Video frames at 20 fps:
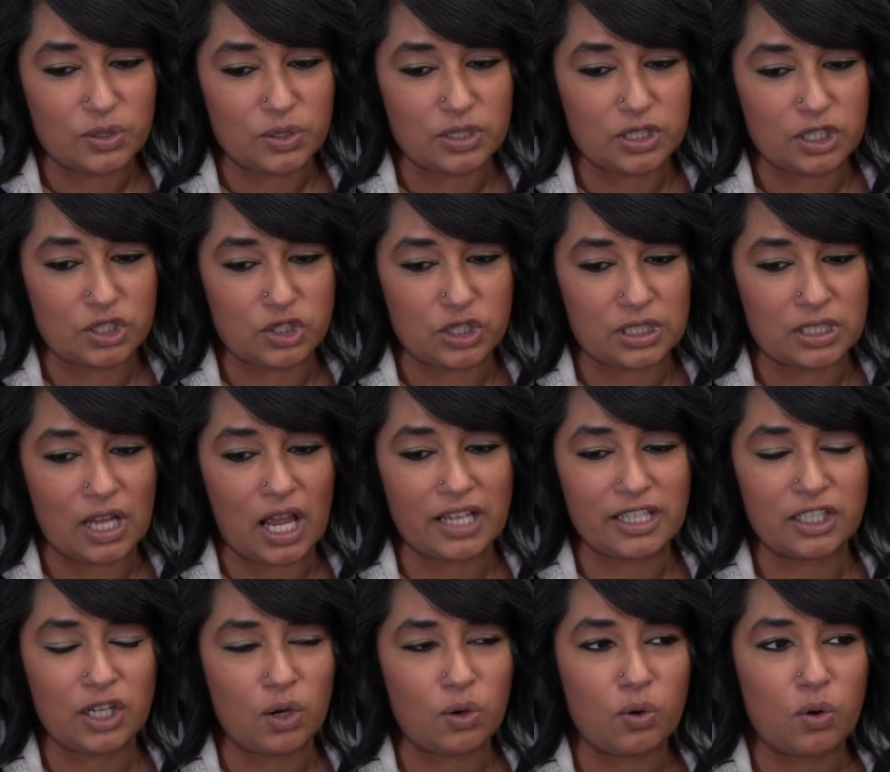Tradition,
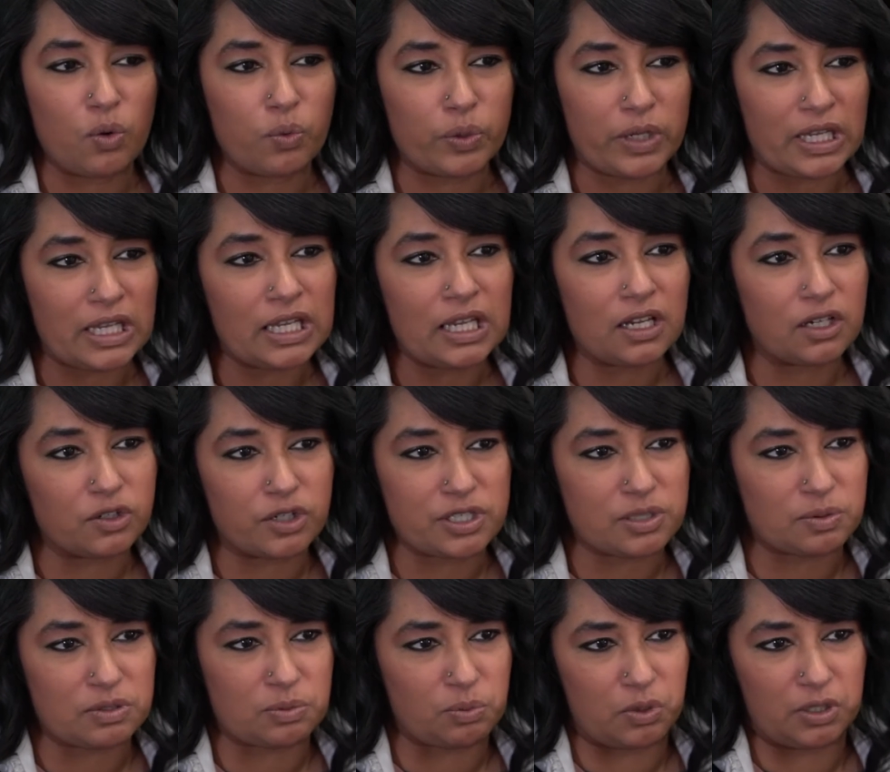you know,
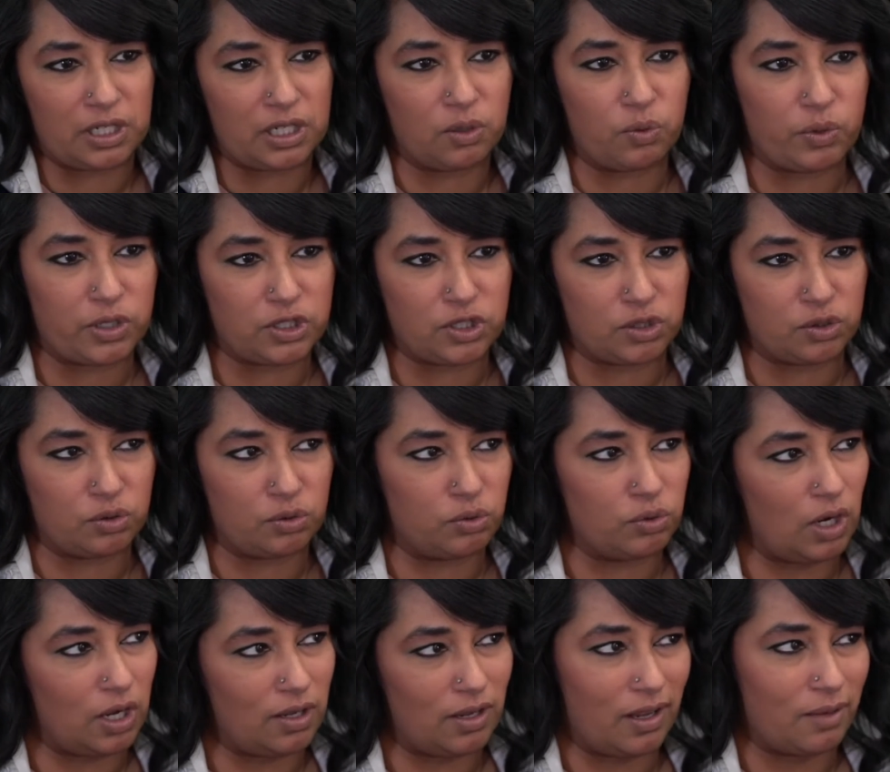Christmas morning, we
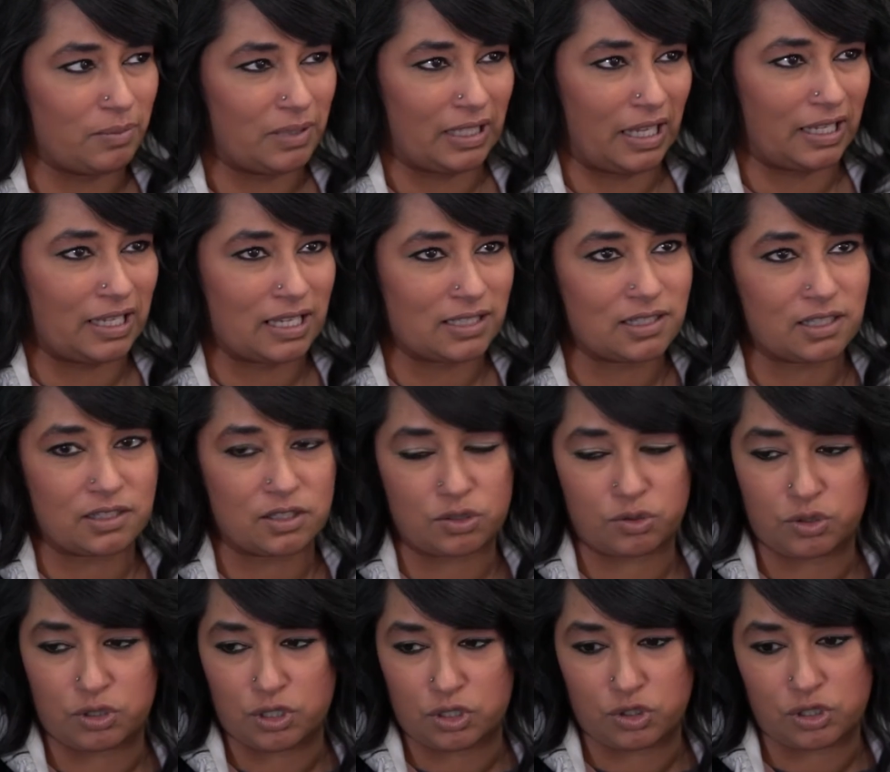do, I mean, I guess it's a
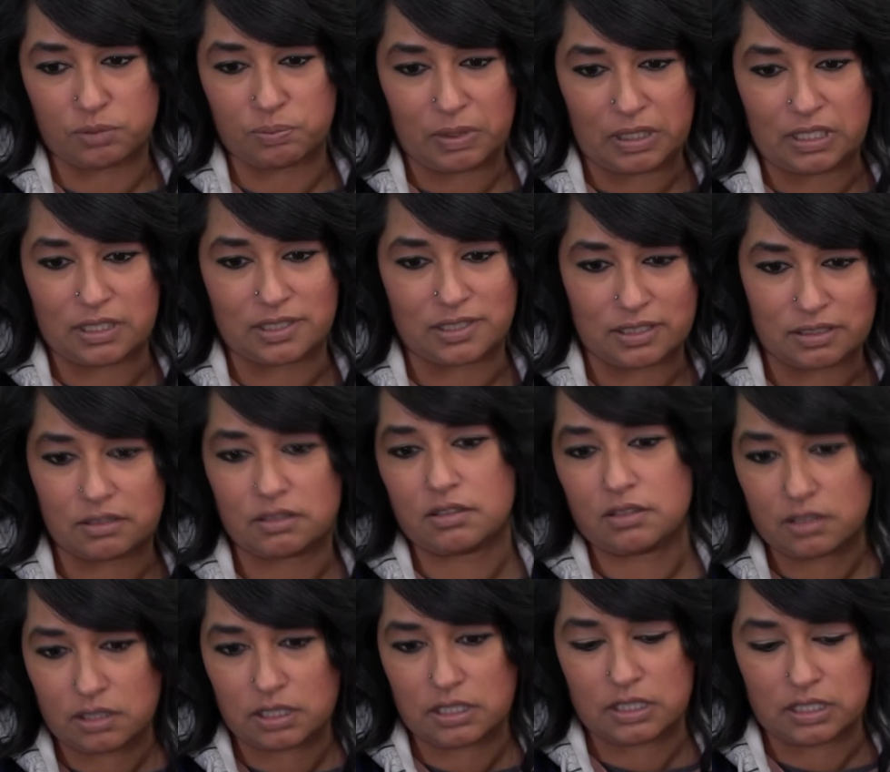tradition because
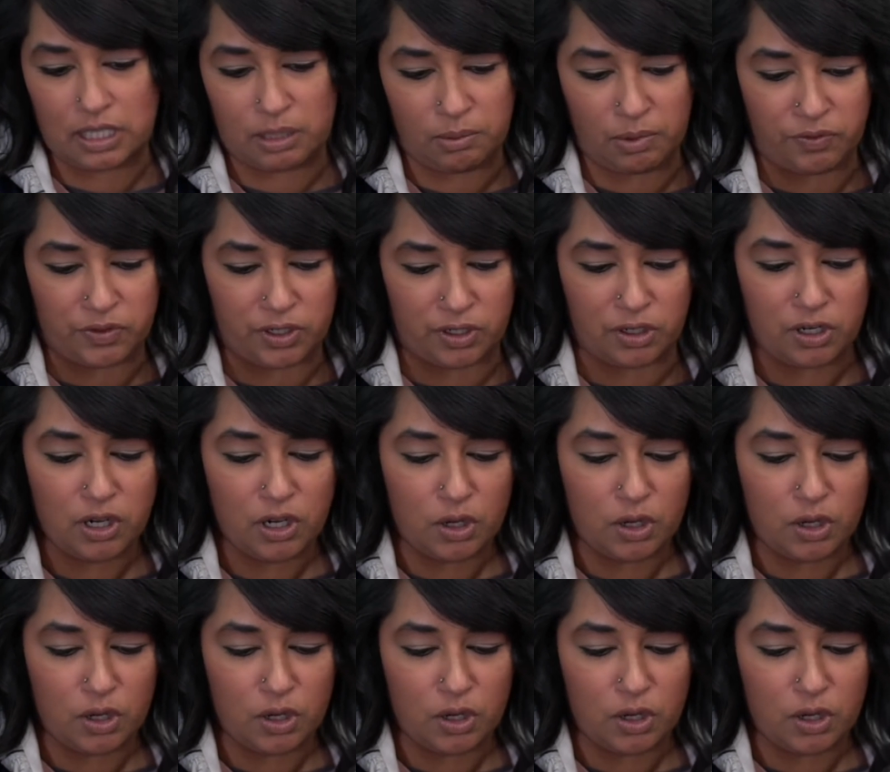it's the same every year.